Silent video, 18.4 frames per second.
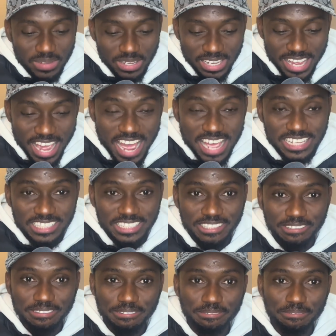Guys,
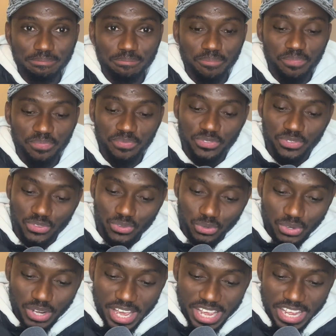
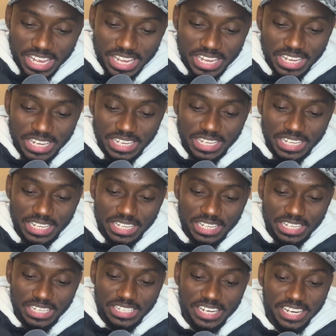today,
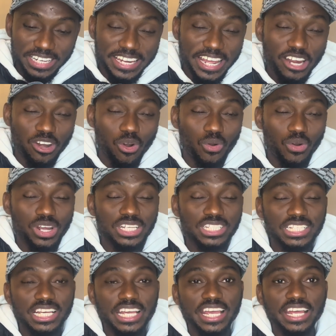the title
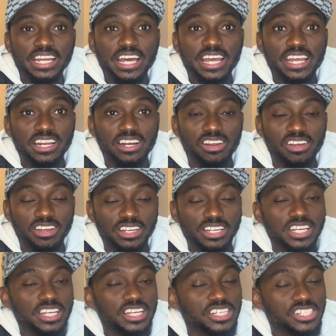race in
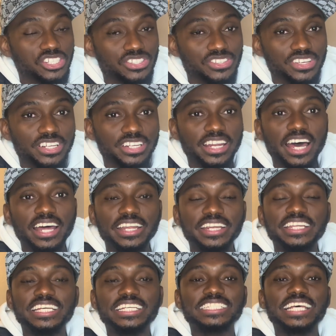England is still not
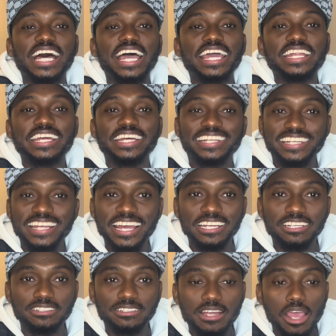decided yet.
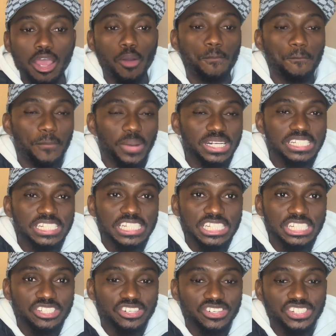
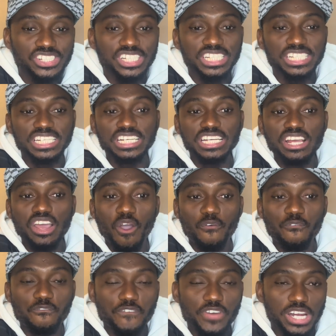Manchester City
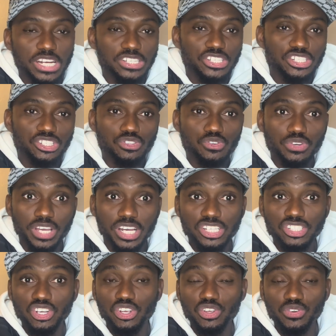versus
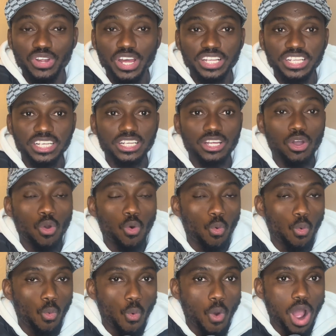Newcastle United
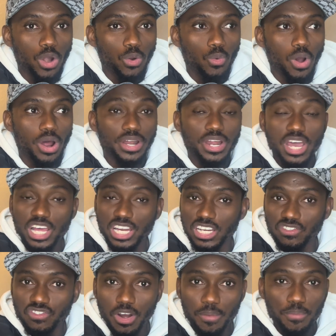1-1.
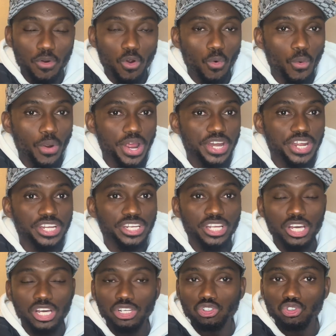Liverpool winning
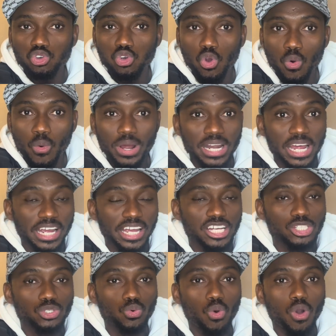2-1
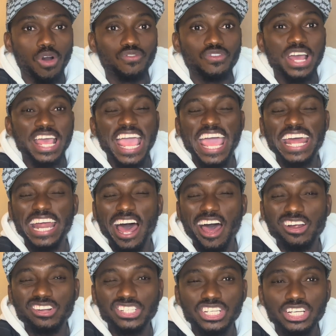against Wolves, and
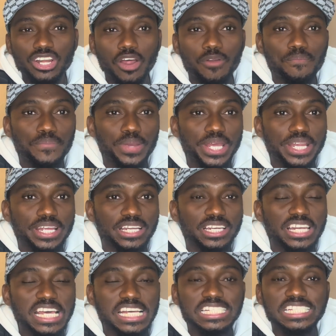Arsenal
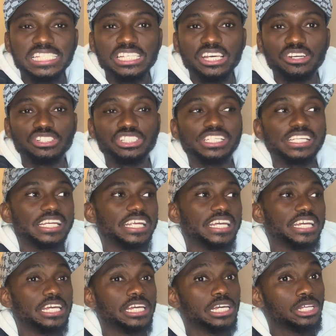beating Leicester City